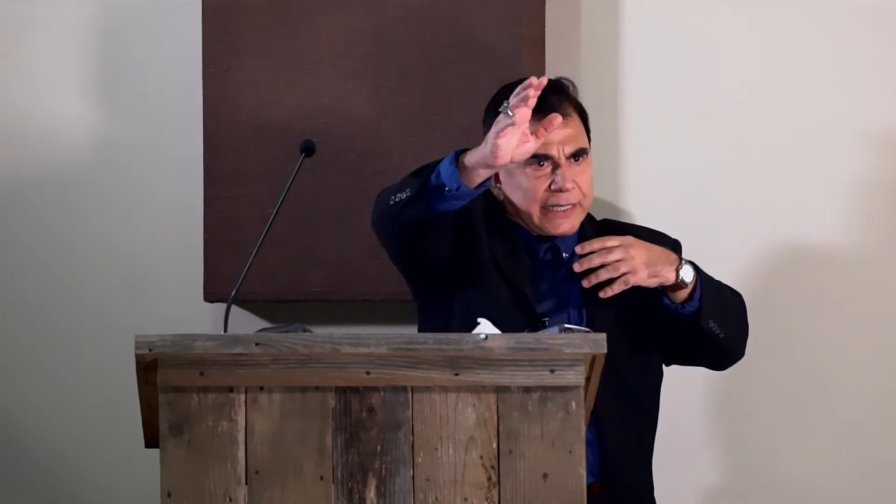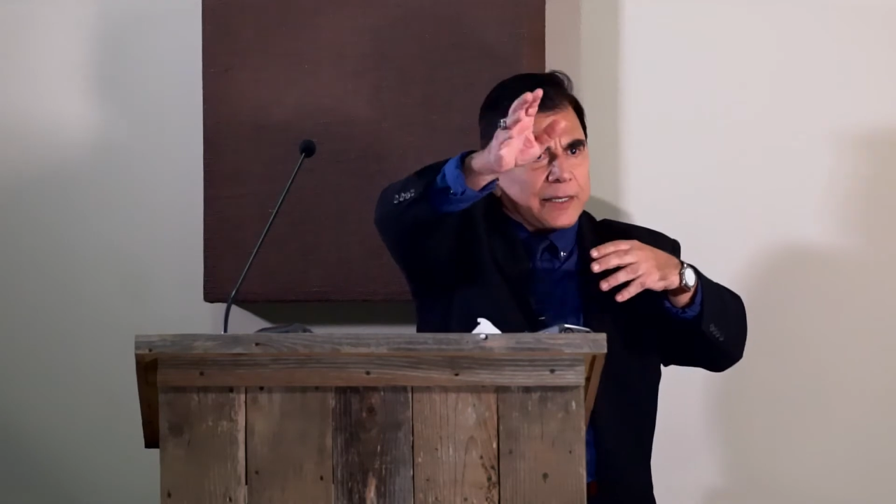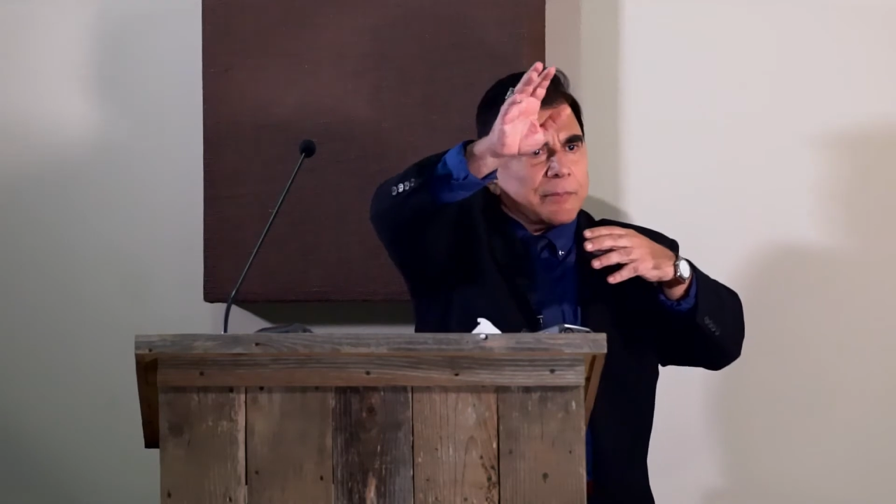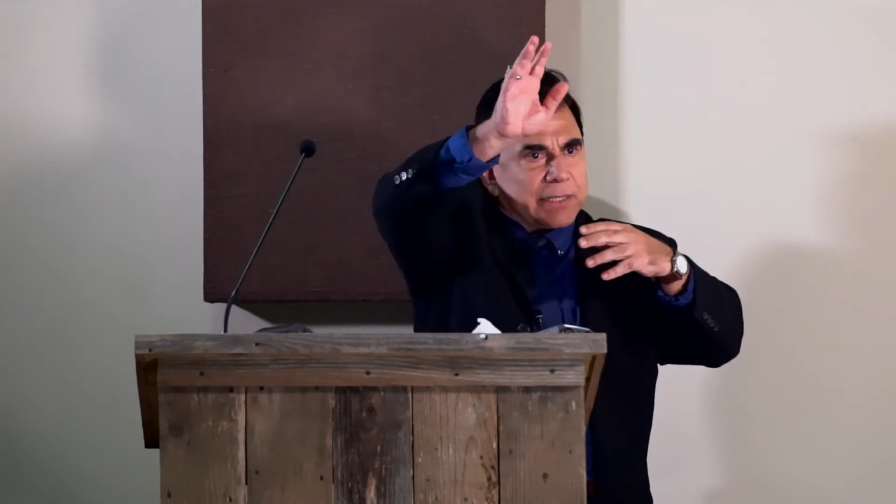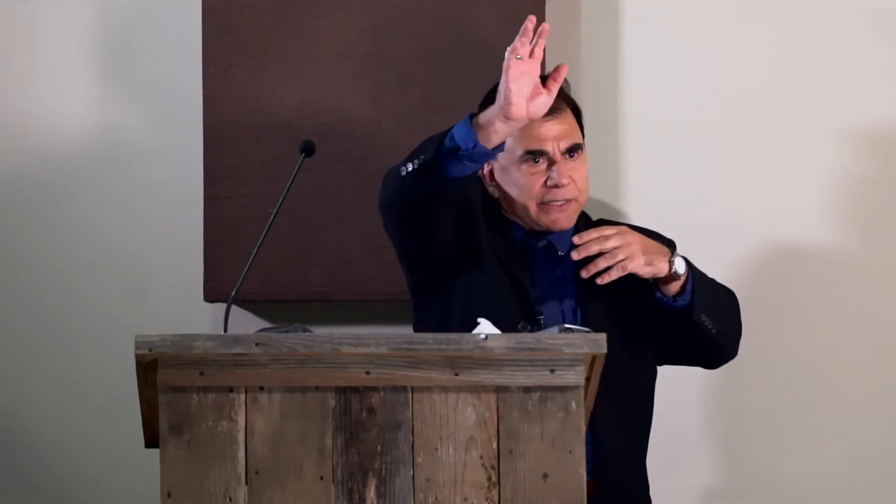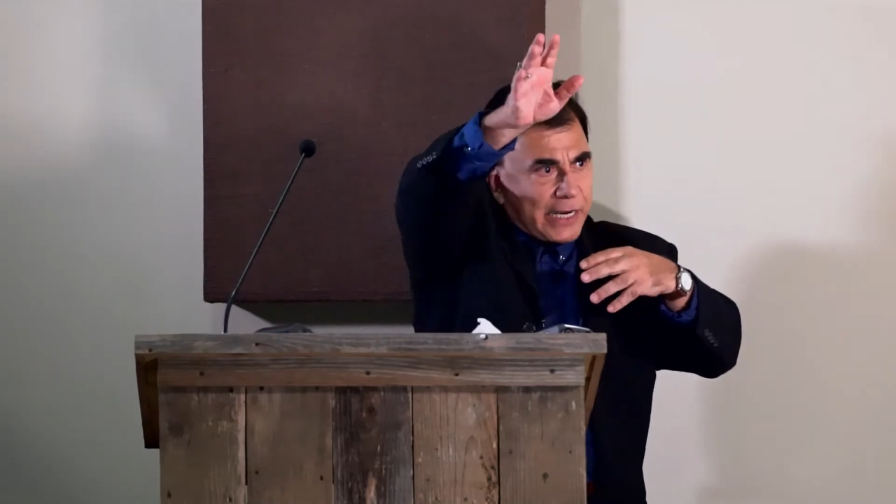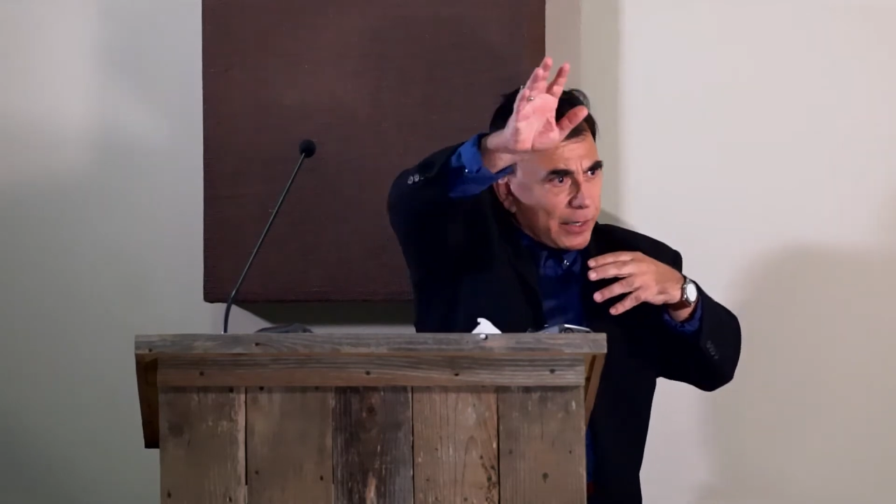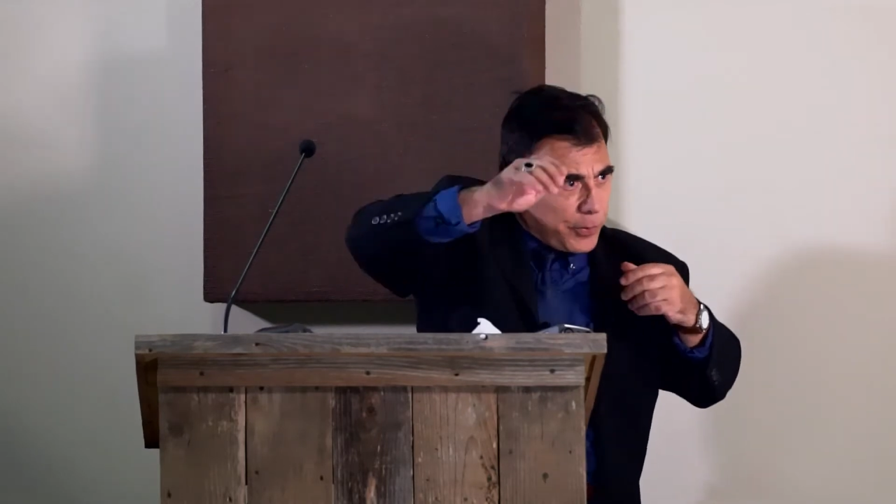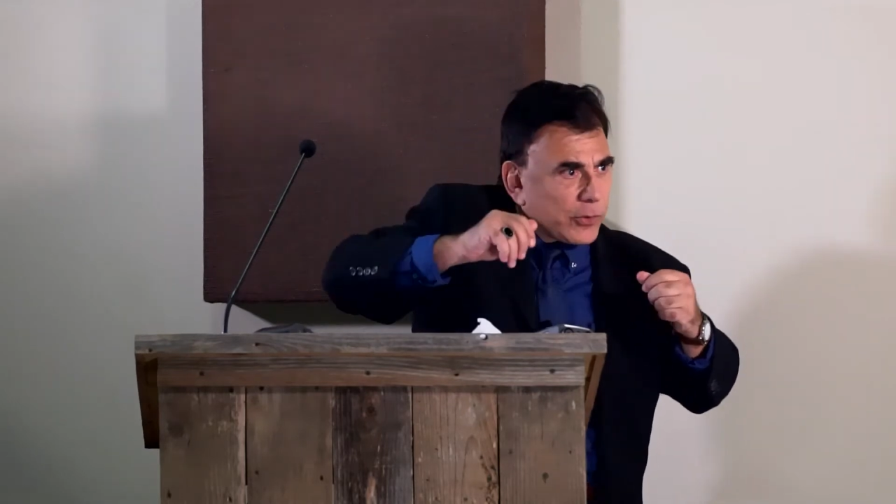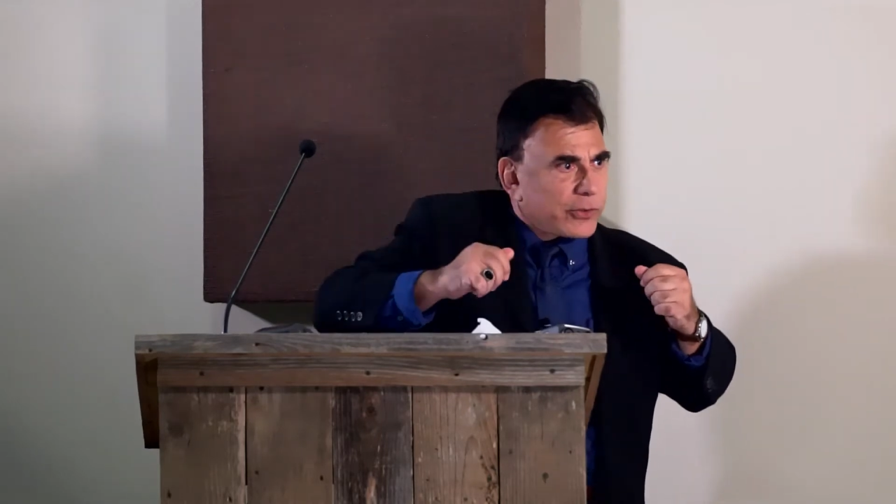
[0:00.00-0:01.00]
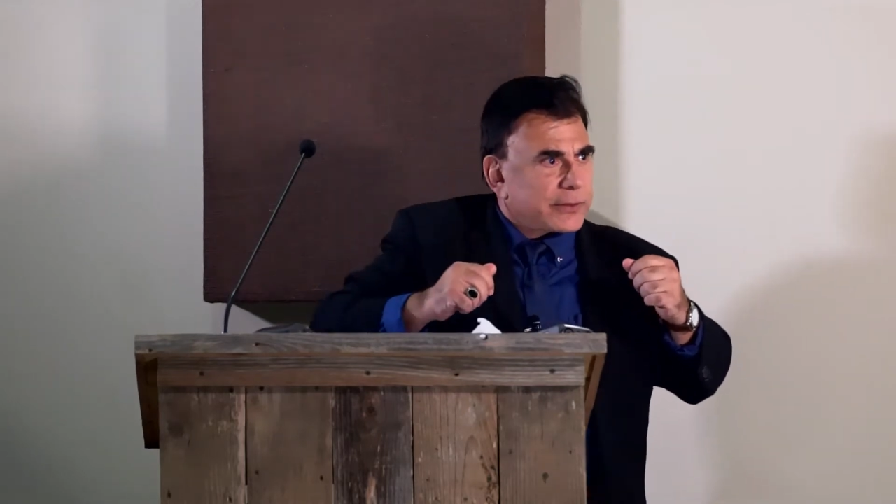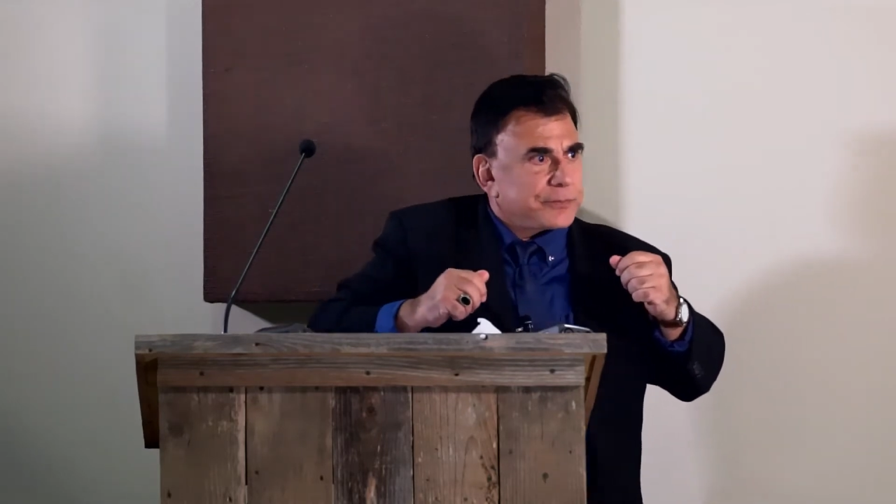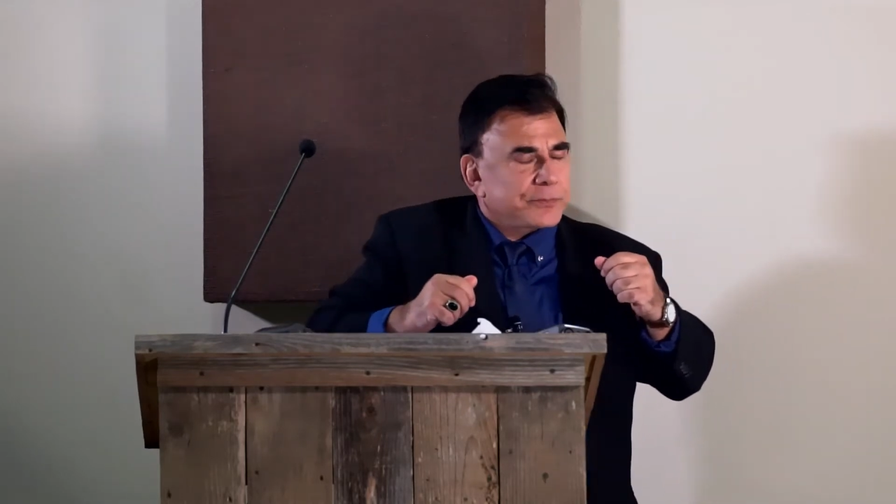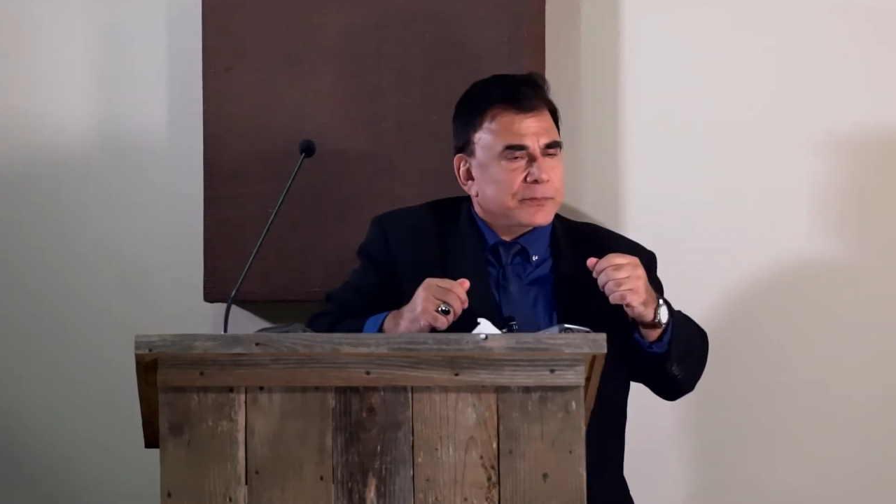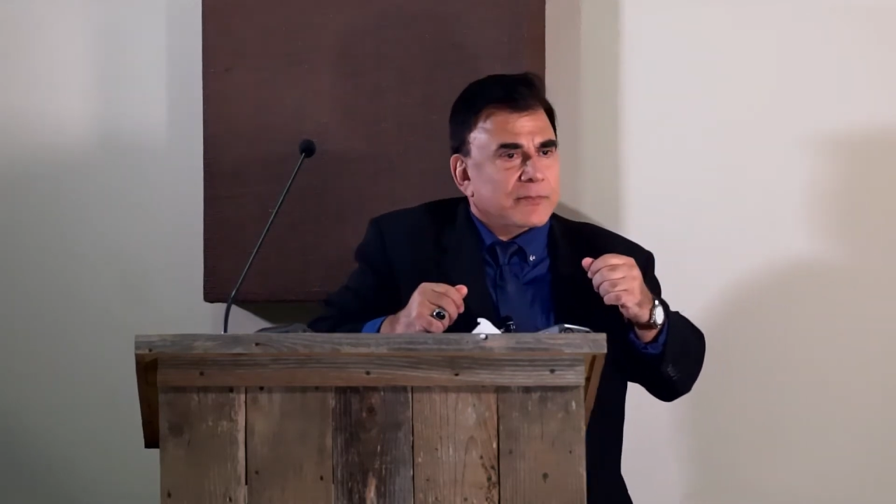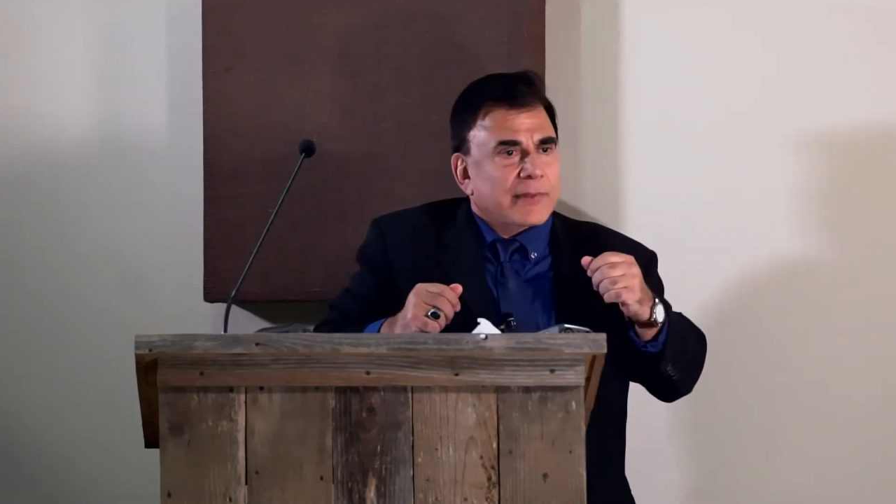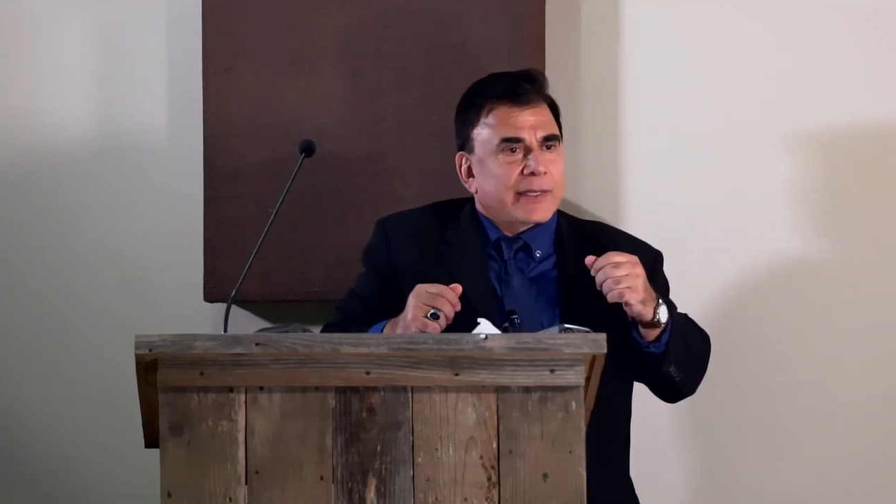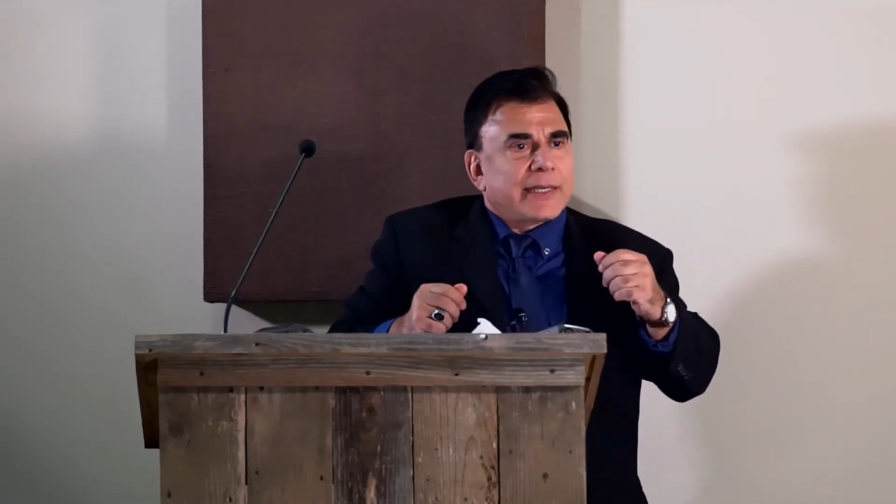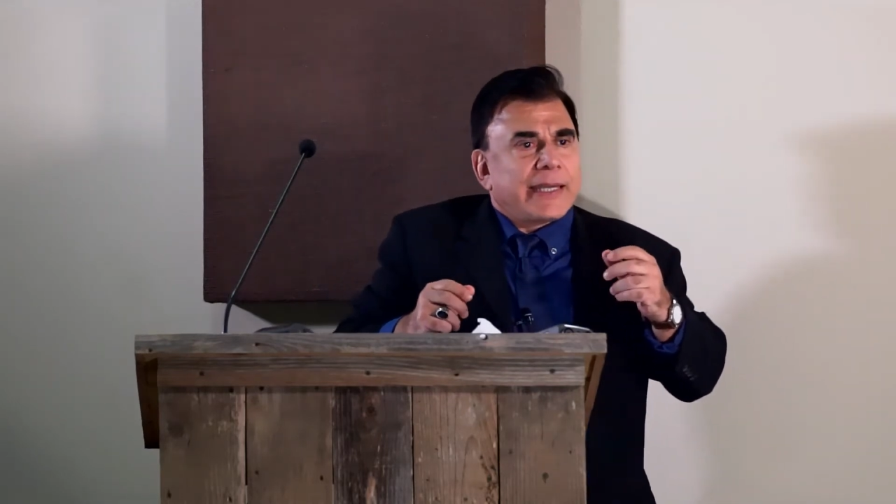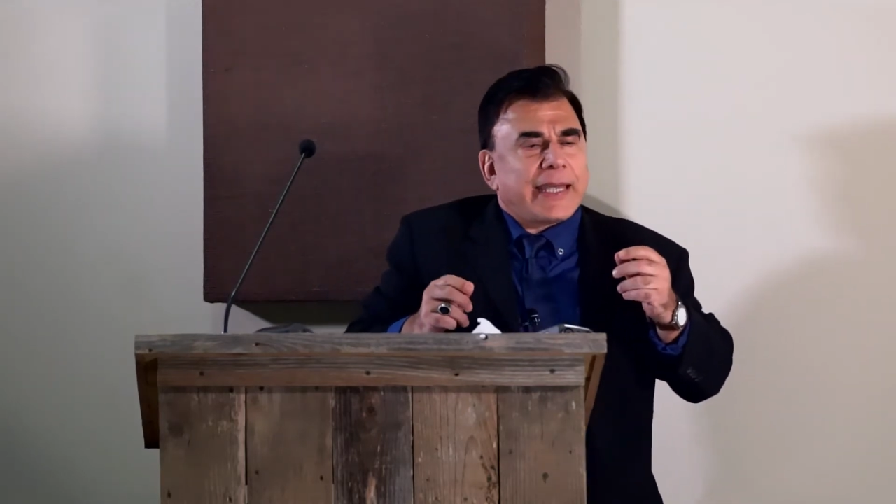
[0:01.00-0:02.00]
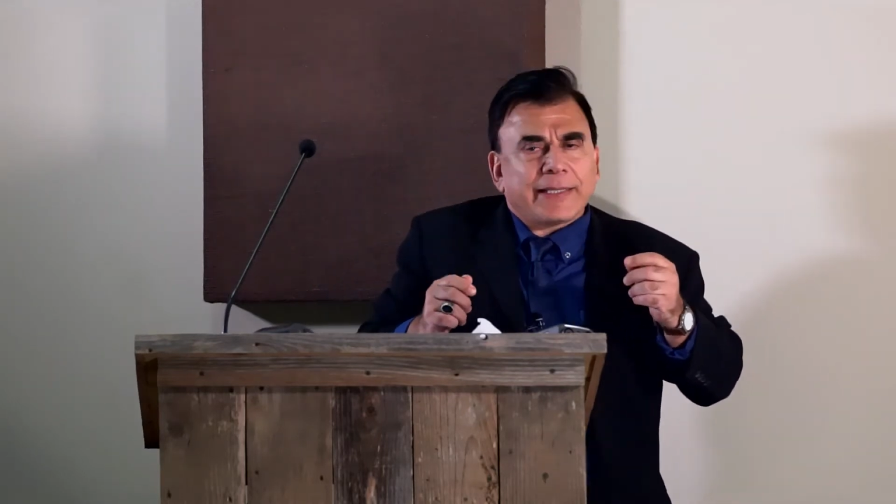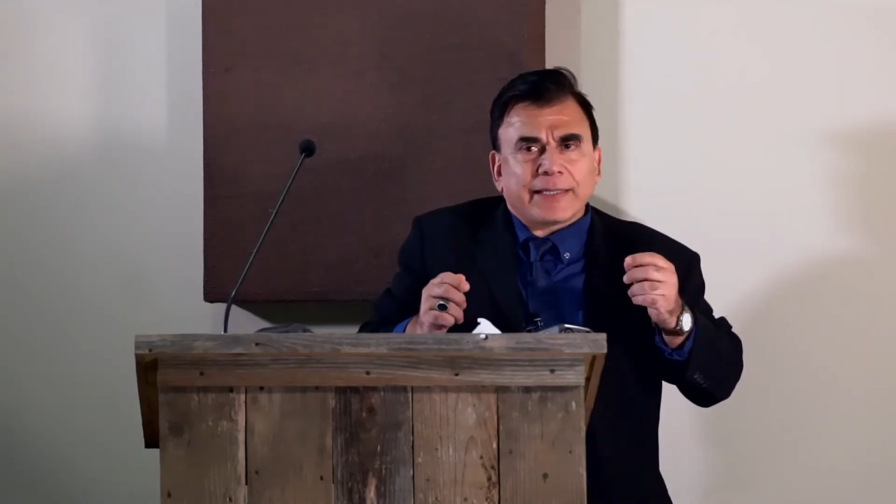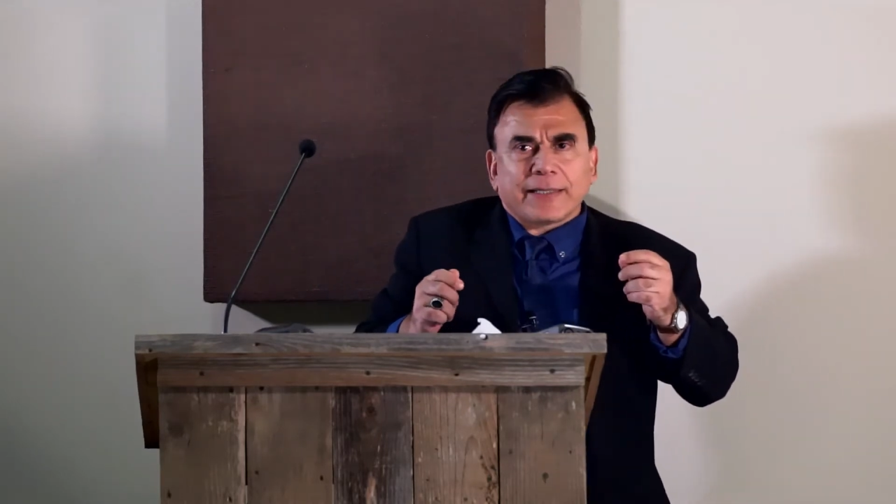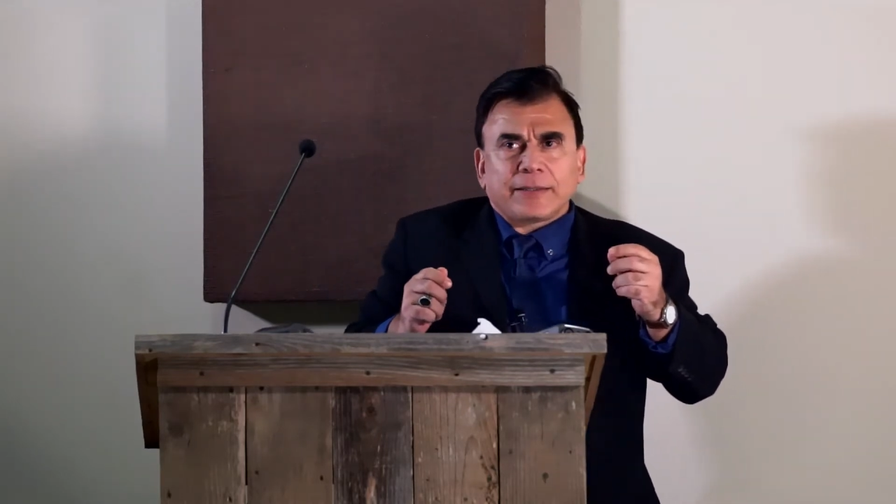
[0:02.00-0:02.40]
him at the airport. And